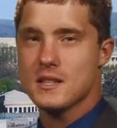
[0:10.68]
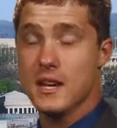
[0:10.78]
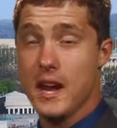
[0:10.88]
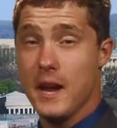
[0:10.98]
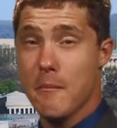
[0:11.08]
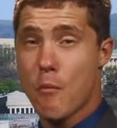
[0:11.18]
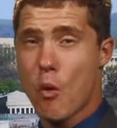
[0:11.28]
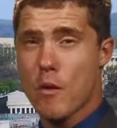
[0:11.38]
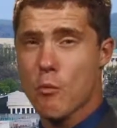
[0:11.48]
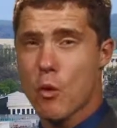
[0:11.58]
Today,
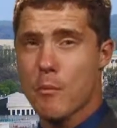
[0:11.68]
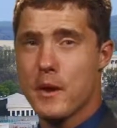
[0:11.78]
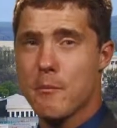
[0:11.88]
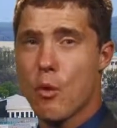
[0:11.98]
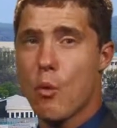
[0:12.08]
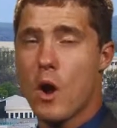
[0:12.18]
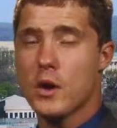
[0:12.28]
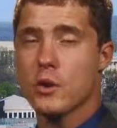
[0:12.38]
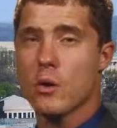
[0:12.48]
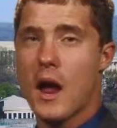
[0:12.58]
more and more people
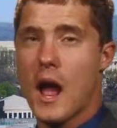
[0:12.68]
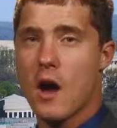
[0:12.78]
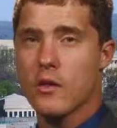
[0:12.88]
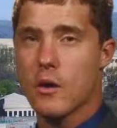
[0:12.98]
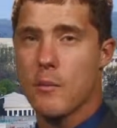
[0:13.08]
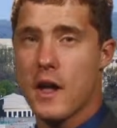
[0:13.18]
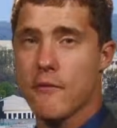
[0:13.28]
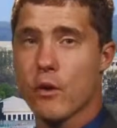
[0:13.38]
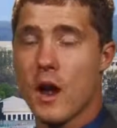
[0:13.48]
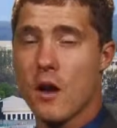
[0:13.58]
wonder how they'll pay
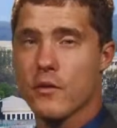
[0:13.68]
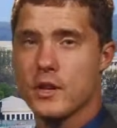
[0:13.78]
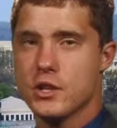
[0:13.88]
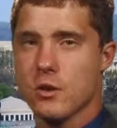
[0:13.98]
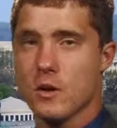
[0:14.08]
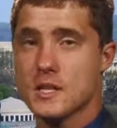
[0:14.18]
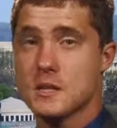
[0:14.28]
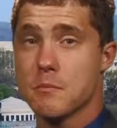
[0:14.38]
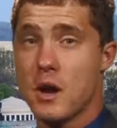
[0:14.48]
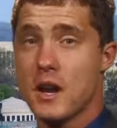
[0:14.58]
for health
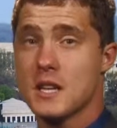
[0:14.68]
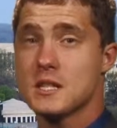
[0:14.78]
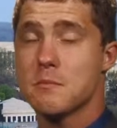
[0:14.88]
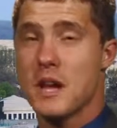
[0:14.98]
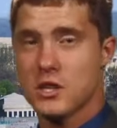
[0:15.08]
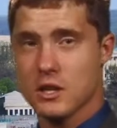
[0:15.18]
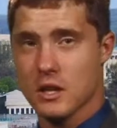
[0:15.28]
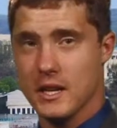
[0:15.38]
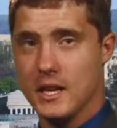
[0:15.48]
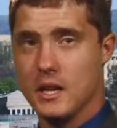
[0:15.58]
insurance, but
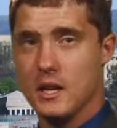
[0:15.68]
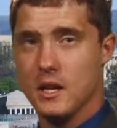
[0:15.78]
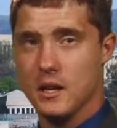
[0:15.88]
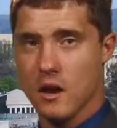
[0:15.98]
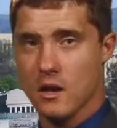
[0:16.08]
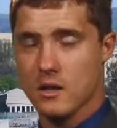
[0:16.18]
especially young